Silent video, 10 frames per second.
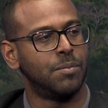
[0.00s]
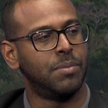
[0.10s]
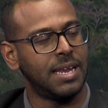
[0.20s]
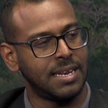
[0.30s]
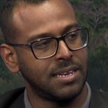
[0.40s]

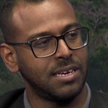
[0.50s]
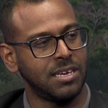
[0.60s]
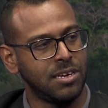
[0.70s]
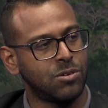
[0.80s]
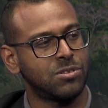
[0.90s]

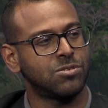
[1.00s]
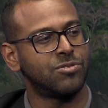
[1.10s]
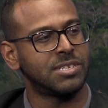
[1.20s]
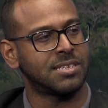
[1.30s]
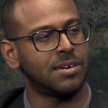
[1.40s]
blending
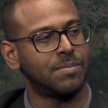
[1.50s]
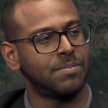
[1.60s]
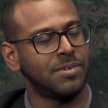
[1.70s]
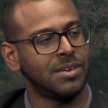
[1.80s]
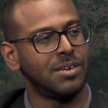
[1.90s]

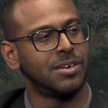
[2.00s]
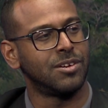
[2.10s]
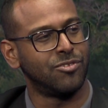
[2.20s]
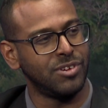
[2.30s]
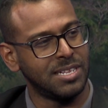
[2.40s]
ecotourism,
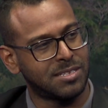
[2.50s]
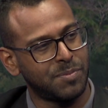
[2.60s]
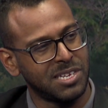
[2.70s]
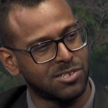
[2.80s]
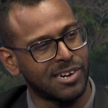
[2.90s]
green
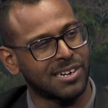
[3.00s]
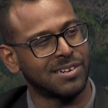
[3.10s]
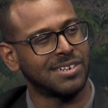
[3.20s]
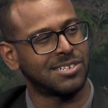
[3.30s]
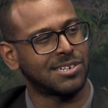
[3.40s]
space
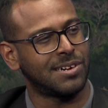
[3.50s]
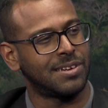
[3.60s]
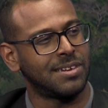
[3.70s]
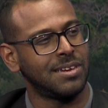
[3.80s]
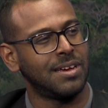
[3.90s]

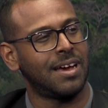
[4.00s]
recognition,